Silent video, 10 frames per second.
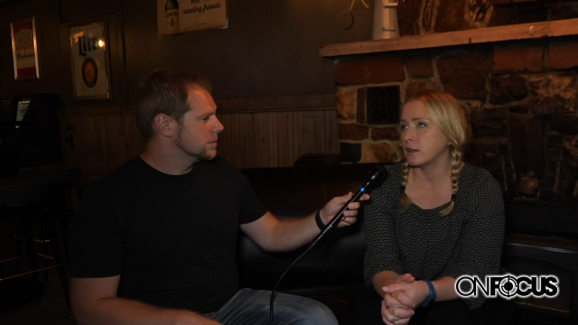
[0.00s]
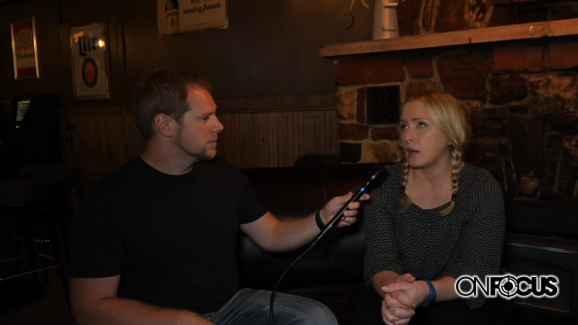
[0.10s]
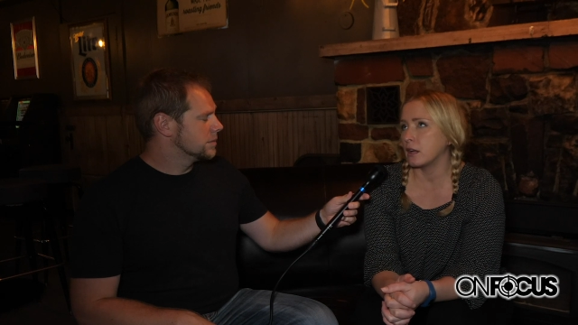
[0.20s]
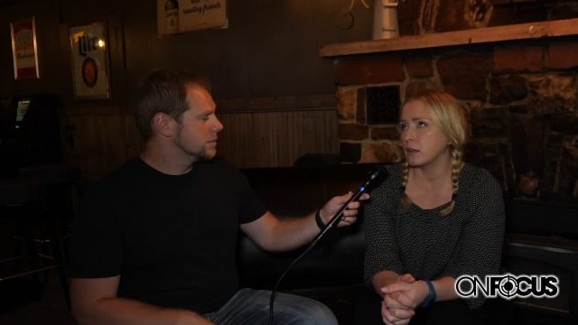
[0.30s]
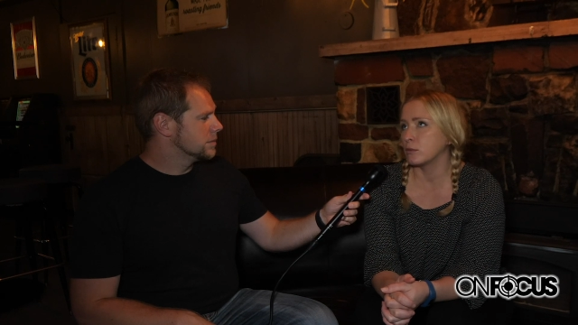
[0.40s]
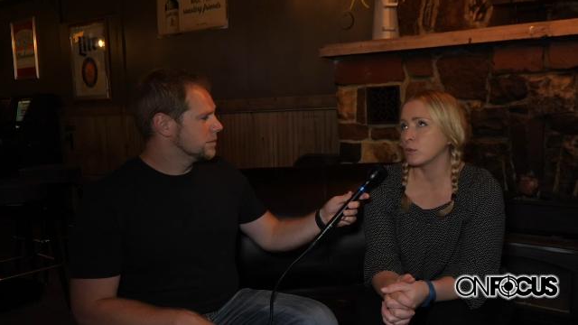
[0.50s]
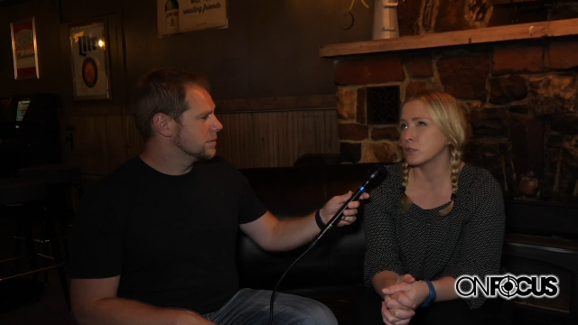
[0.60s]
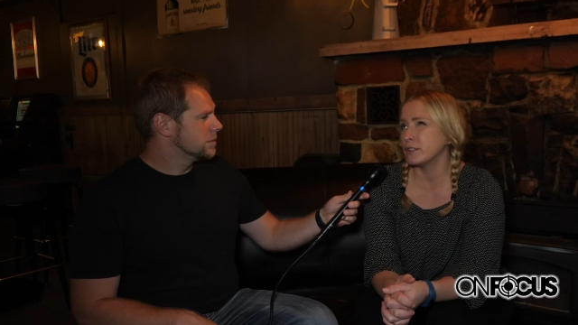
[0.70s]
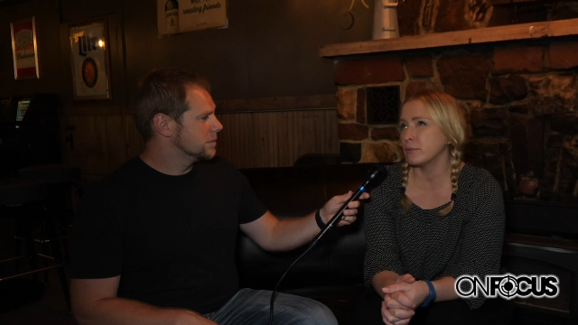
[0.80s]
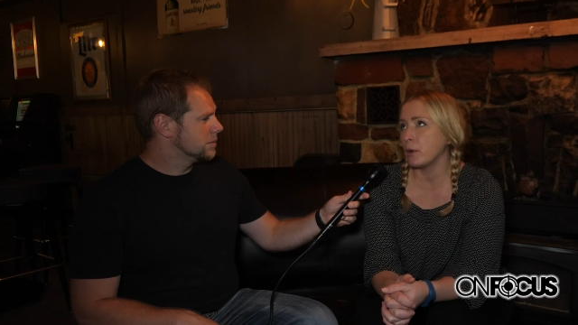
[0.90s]
Speaker 1: i
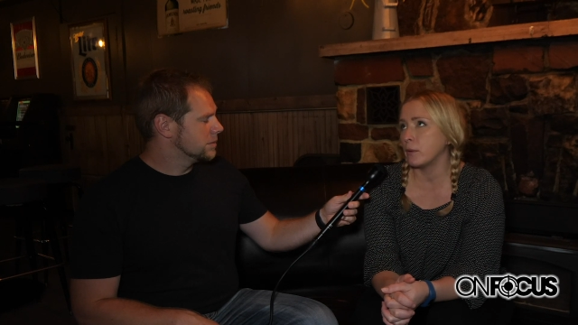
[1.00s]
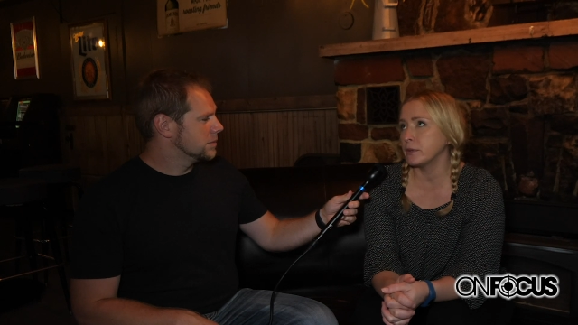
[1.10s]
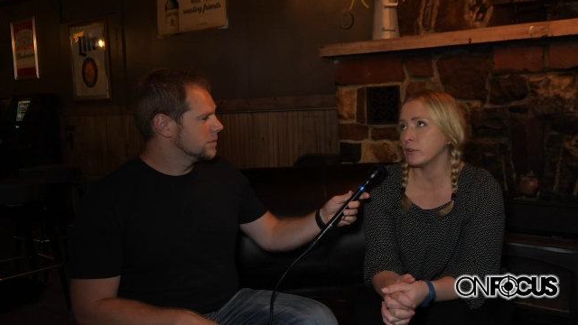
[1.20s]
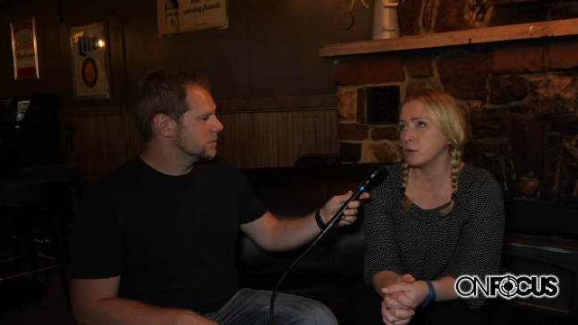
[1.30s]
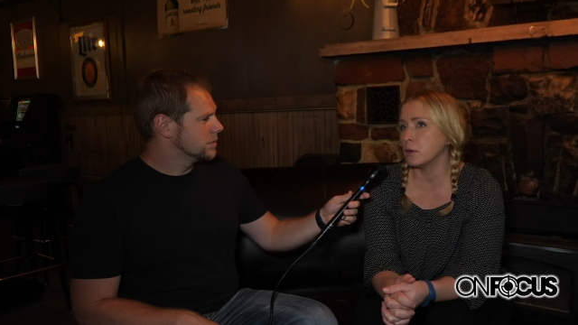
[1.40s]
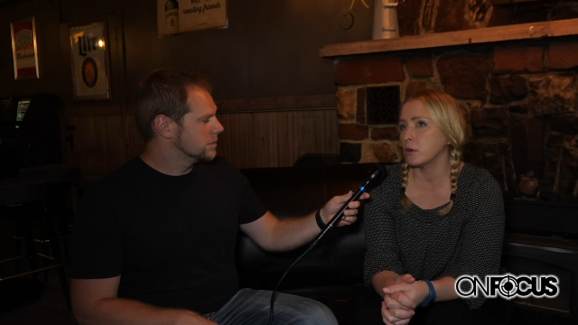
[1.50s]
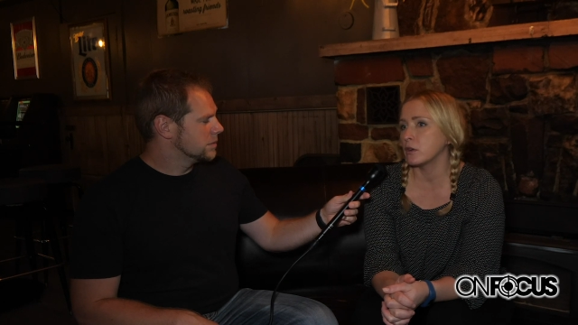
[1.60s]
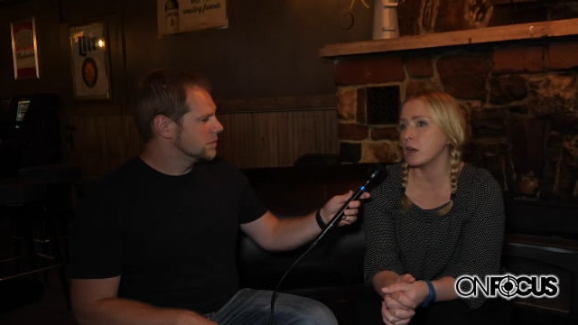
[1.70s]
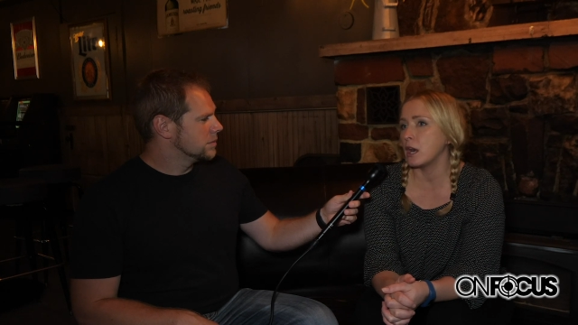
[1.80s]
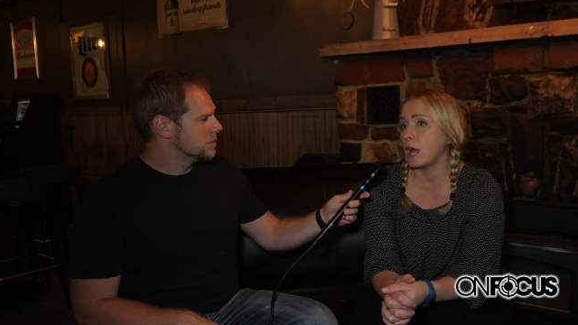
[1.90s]
worked here probably for
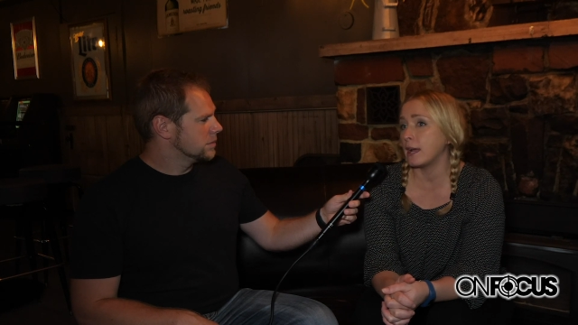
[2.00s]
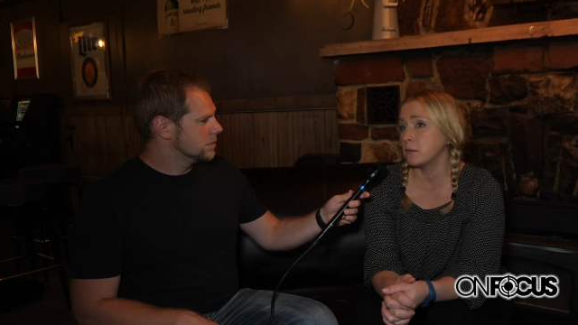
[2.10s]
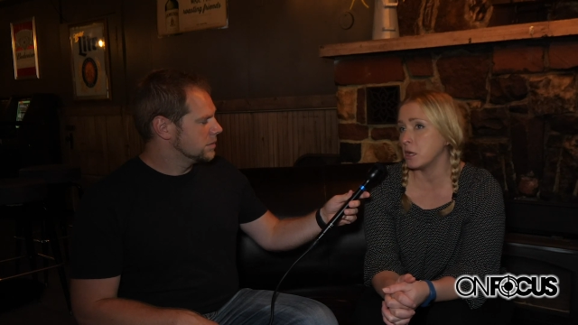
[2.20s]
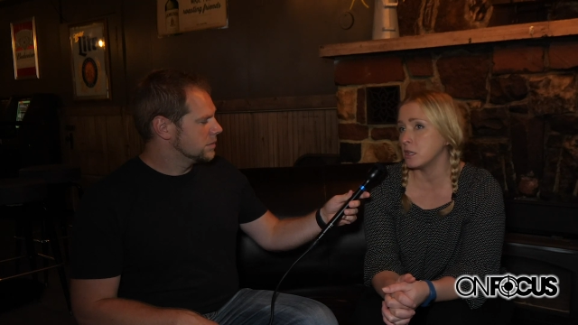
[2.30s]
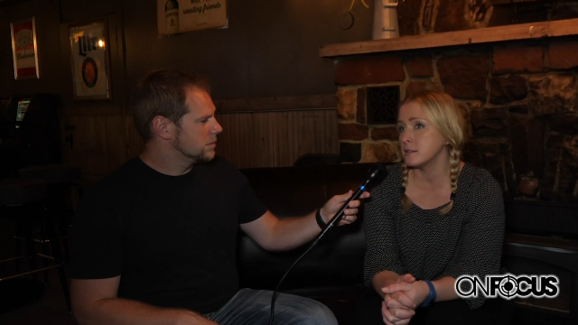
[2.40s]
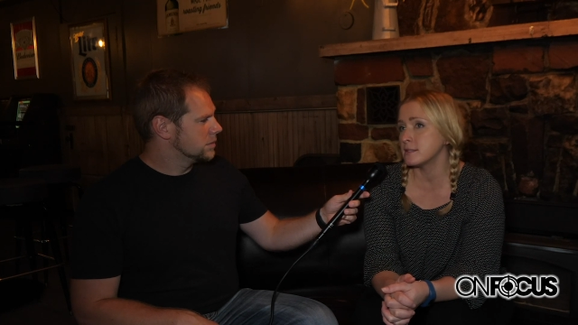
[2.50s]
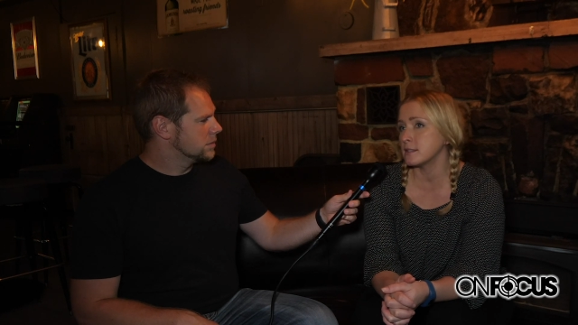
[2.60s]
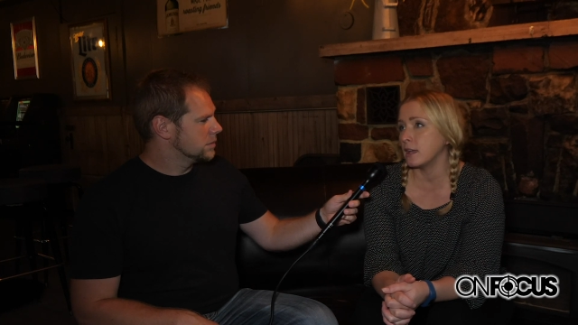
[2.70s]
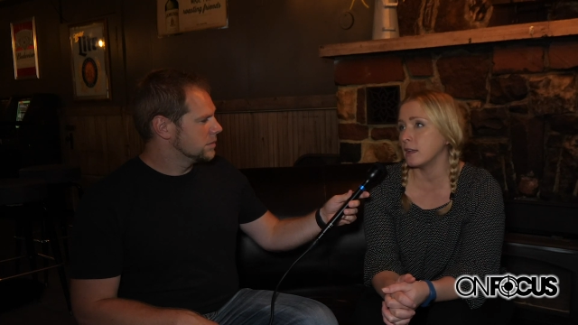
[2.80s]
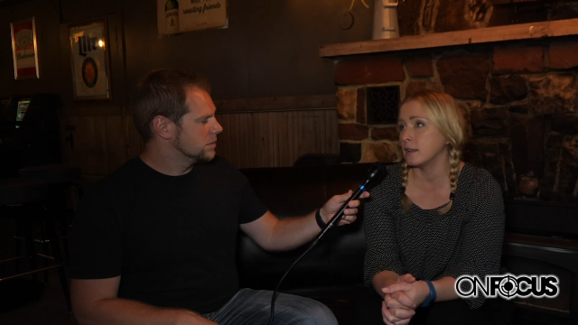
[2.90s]
about nine months
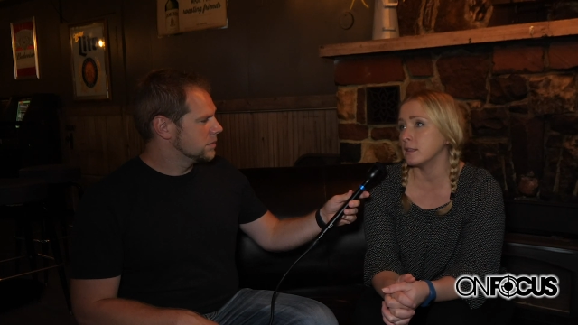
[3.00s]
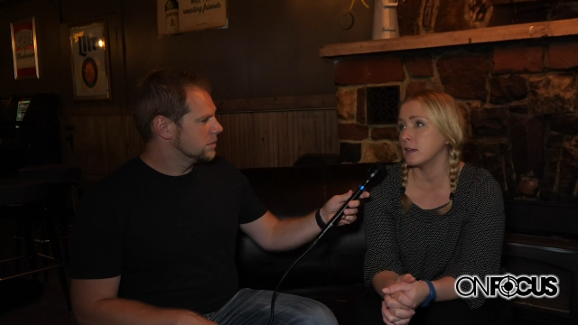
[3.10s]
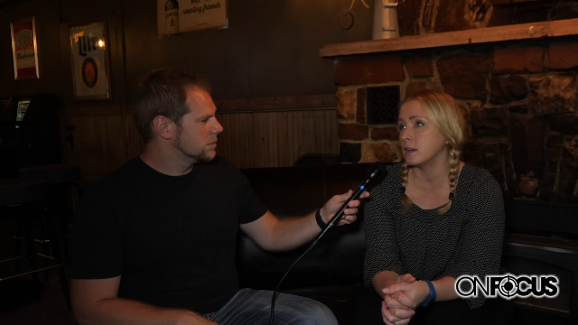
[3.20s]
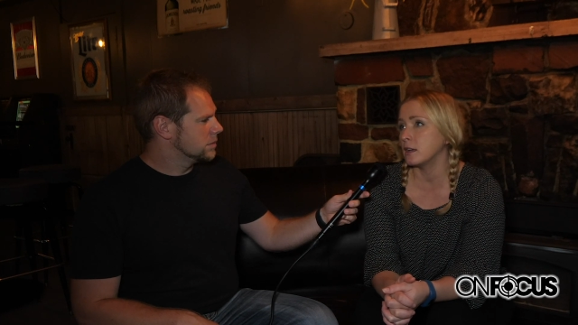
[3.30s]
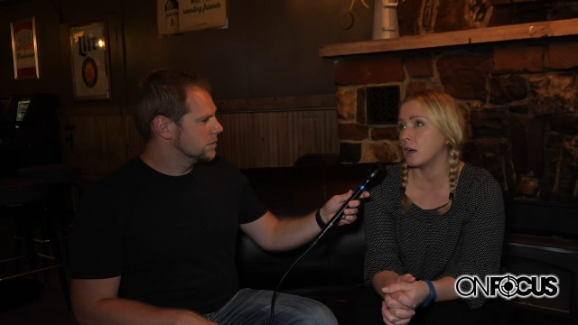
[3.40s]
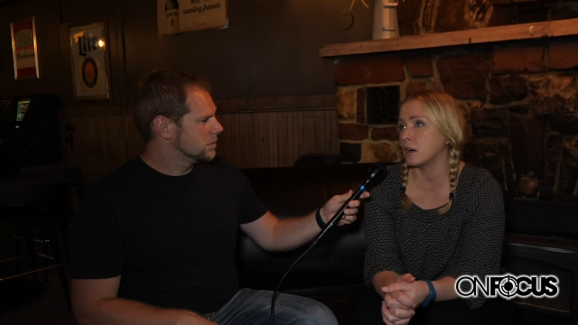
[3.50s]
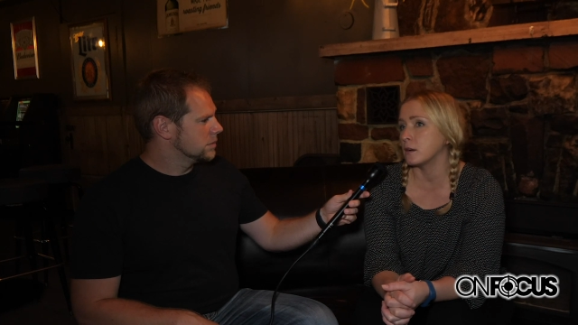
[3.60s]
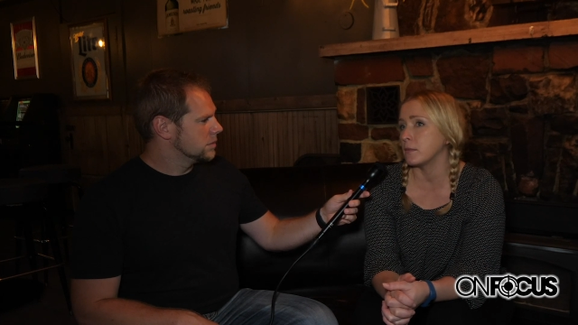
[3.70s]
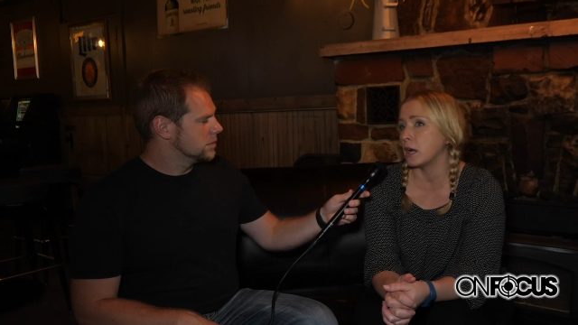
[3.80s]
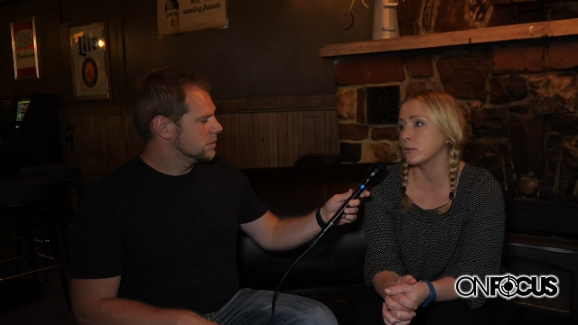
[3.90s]
and then
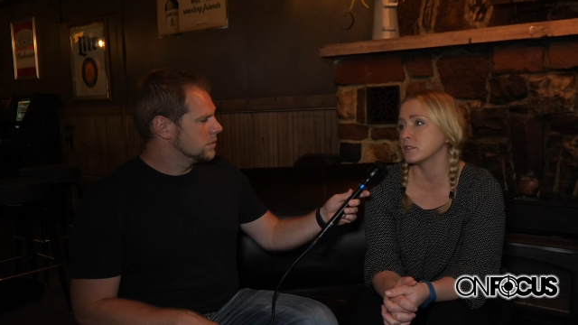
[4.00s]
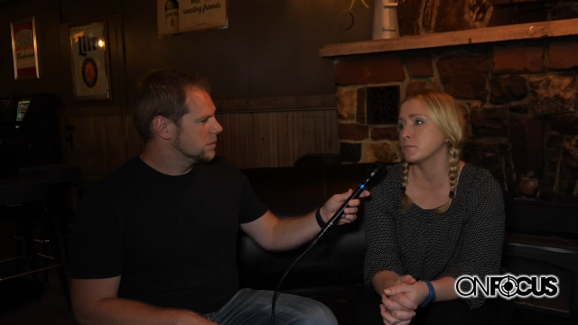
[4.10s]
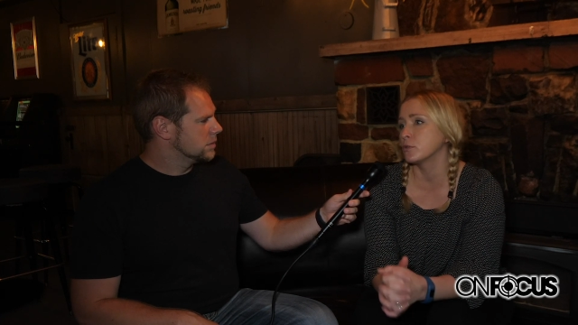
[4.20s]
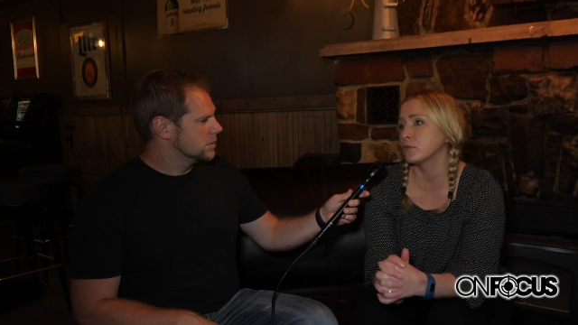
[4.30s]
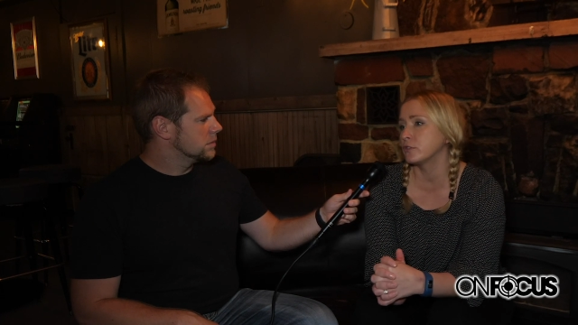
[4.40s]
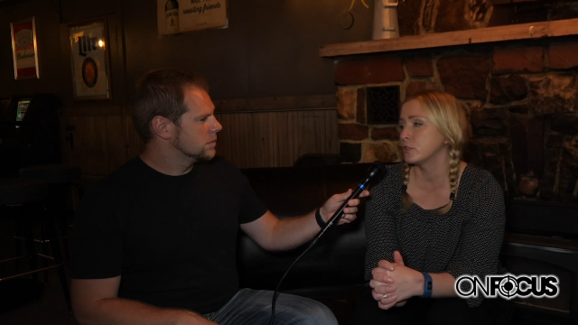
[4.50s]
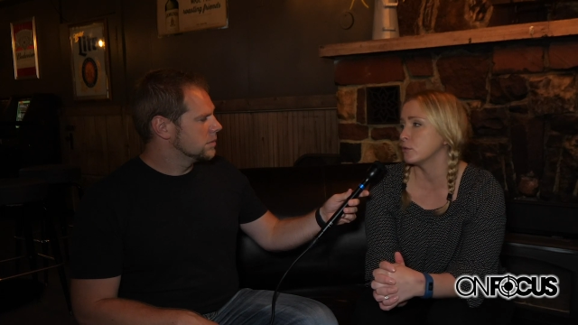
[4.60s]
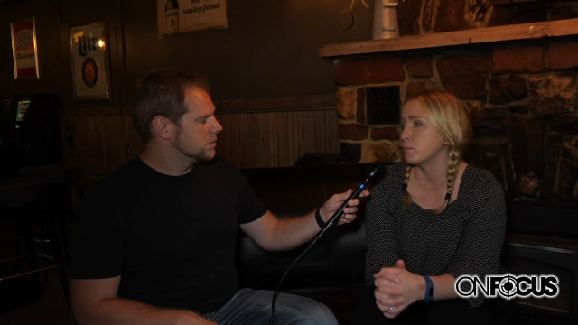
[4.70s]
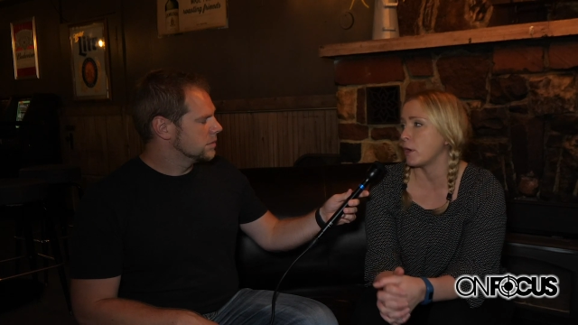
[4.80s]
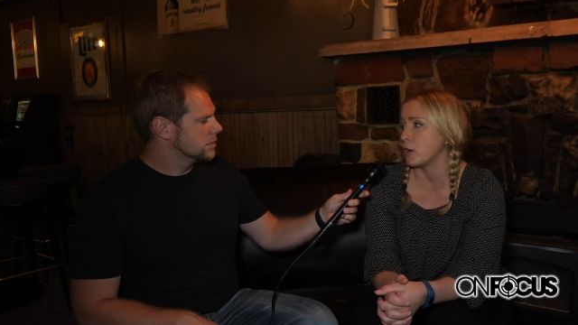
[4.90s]
um, i was moved
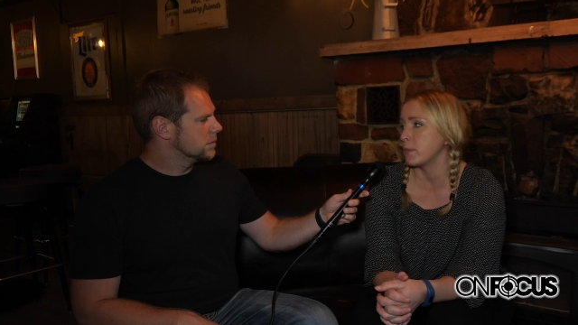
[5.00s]
to bar